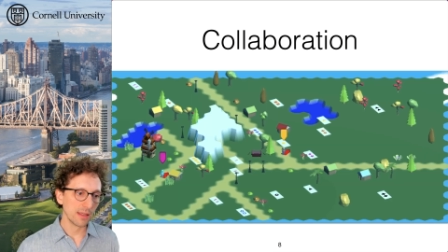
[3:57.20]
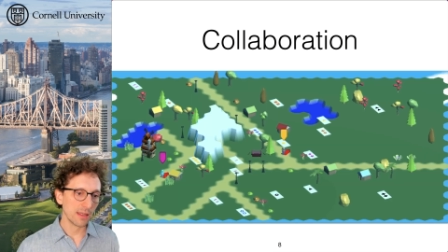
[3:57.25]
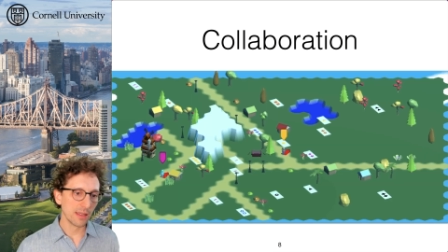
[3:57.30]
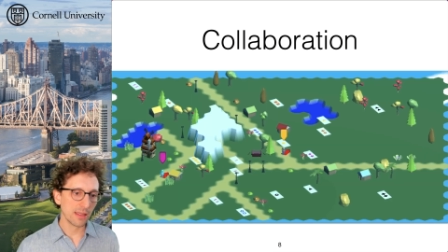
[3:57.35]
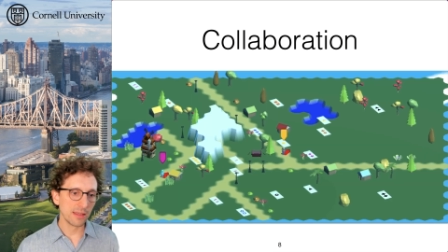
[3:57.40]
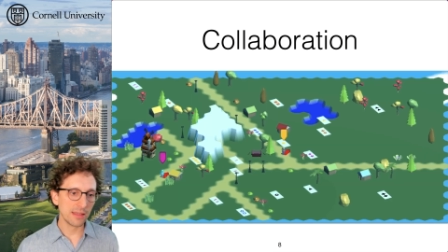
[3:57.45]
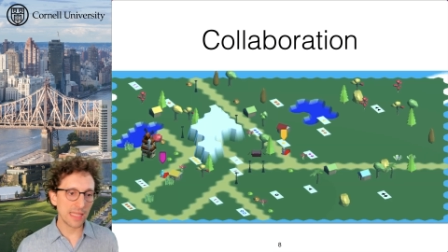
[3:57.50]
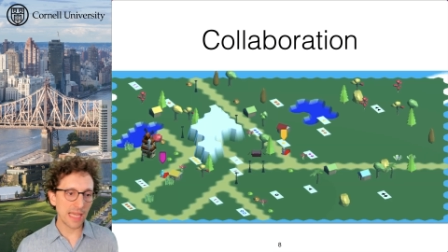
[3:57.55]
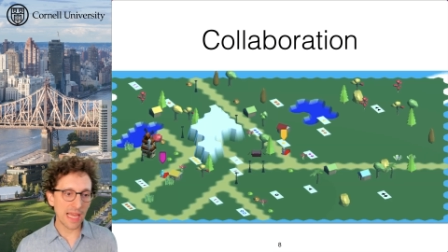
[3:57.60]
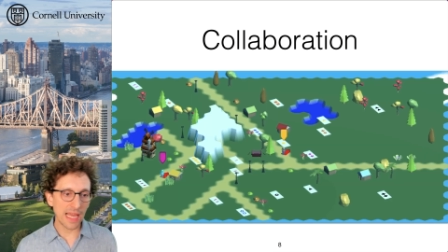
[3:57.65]

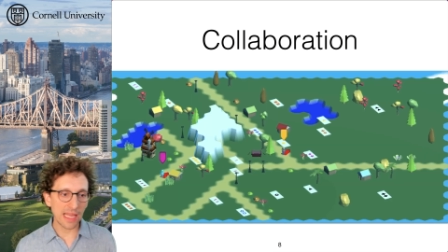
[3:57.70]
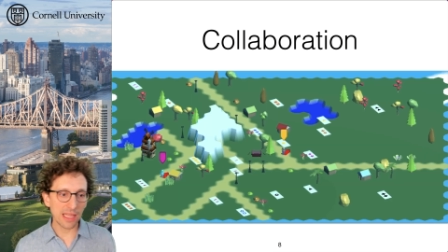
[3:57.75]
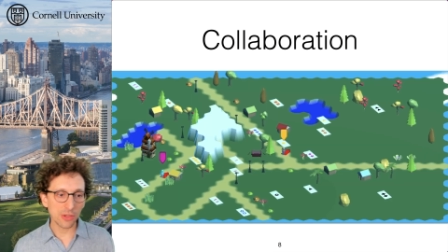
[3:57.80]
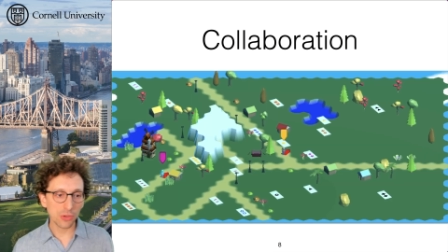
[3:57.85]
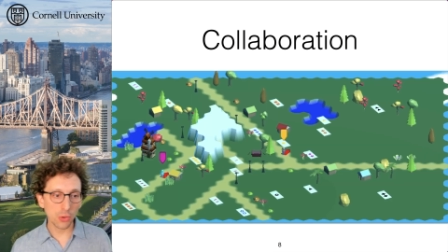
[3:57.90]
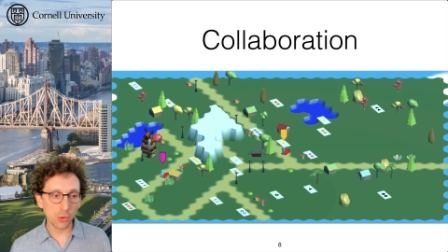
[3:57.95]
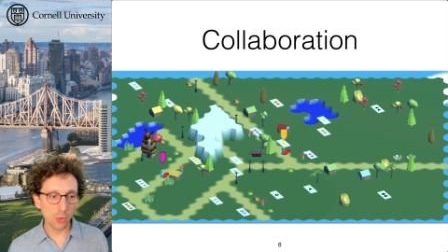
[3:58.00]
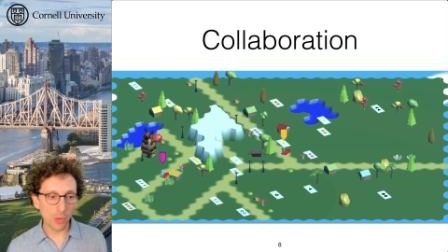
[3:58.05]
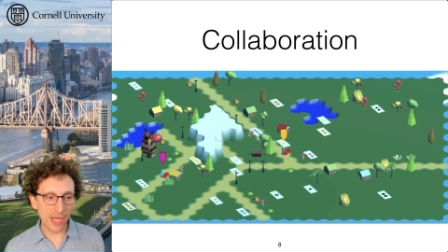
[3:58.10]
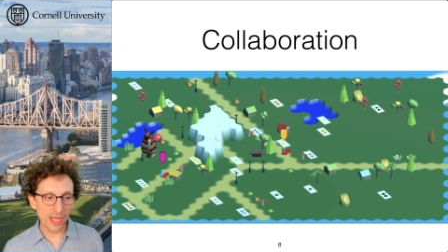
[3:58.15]

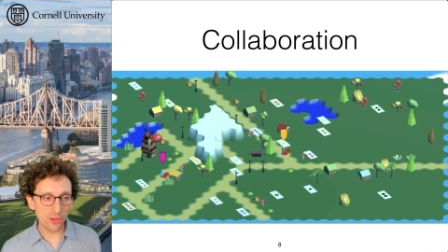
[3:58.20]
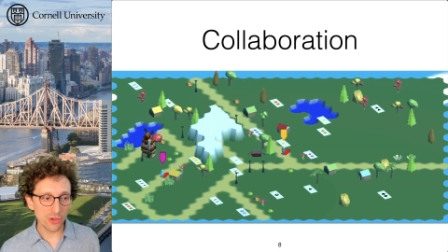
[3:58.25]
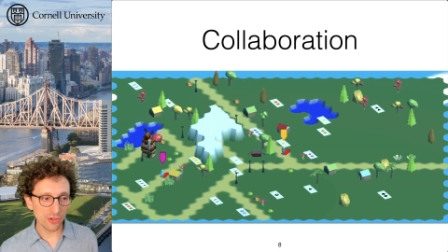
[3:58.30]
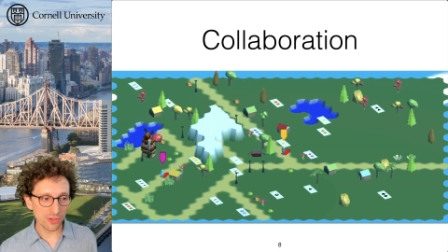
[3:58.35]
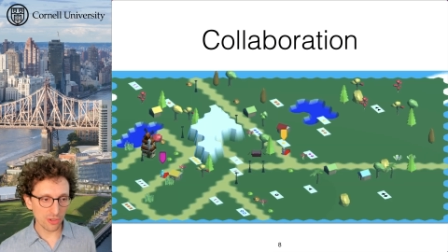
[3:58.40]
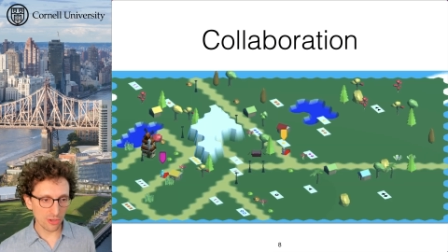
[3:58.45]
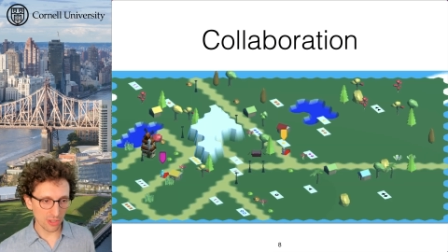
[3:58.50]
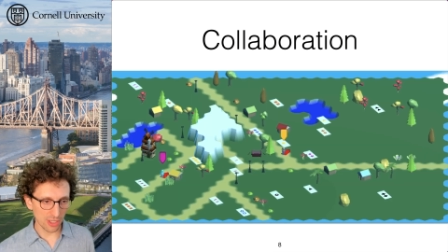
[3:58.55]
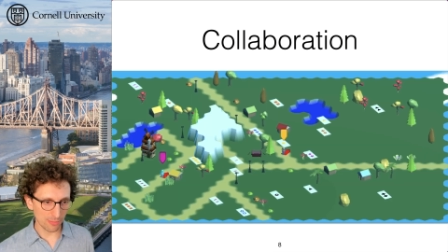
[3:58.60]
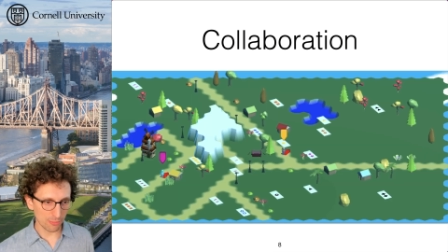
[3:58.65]
The 2
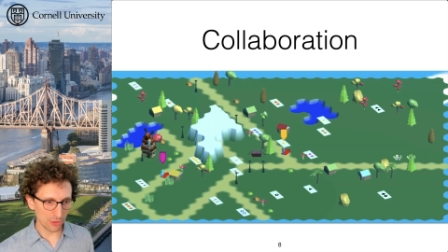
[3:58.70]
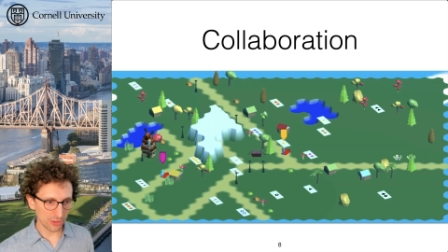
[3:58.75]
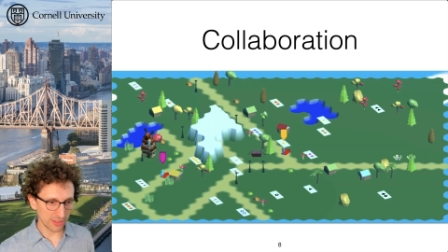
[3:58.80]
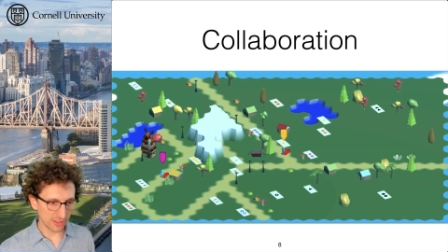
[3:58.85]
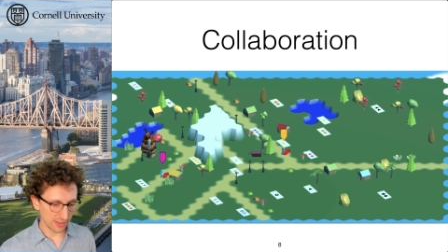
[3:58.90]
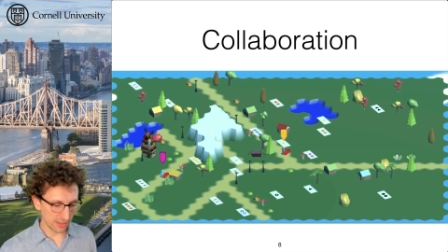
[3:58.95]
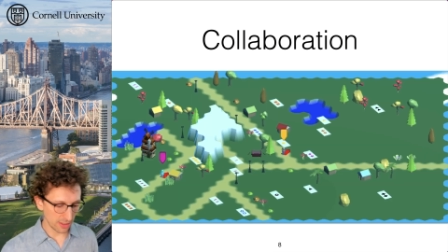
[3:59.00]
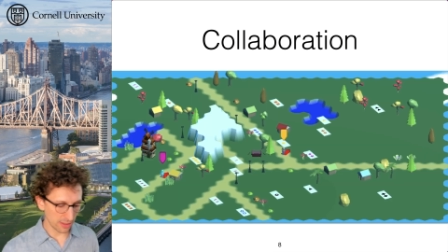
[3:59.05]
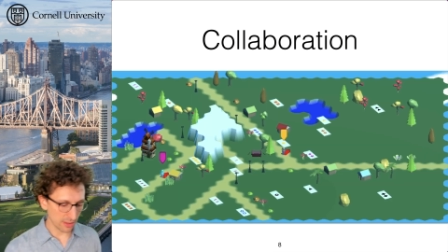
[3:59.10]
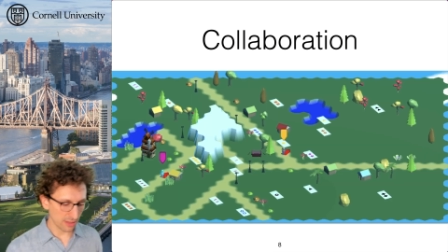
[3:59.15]
agents
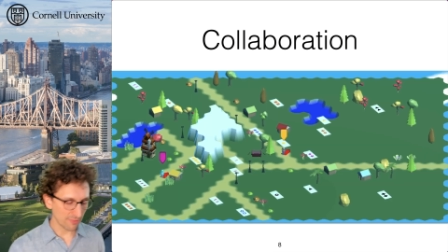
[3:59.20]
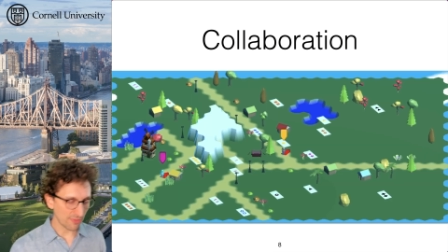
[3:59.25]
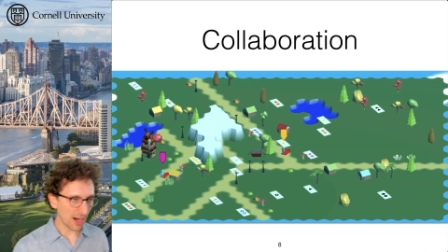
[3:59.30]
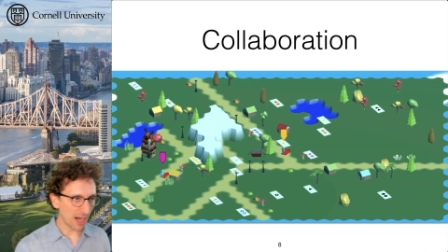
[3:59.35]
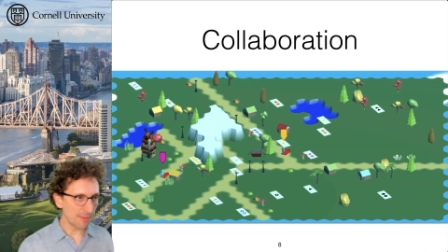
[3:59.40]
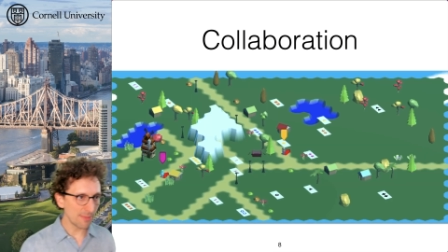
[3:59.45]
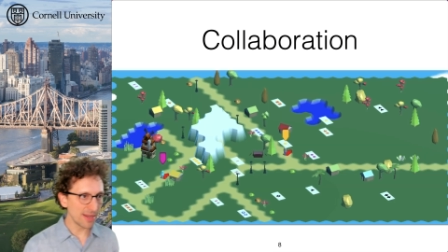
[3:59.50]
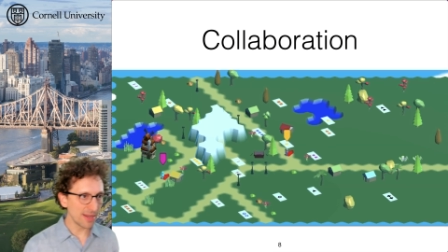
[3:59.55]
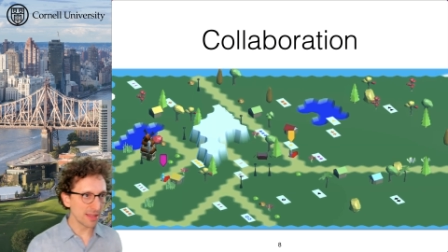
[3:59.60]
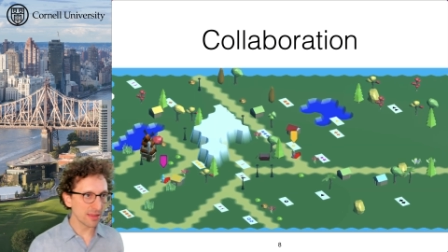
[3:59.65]
collaborate in this
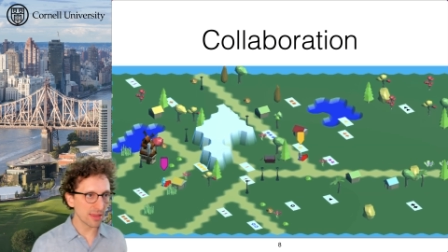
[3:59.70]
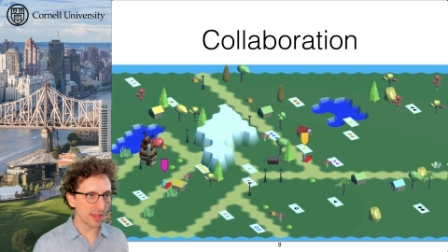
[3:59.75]
environment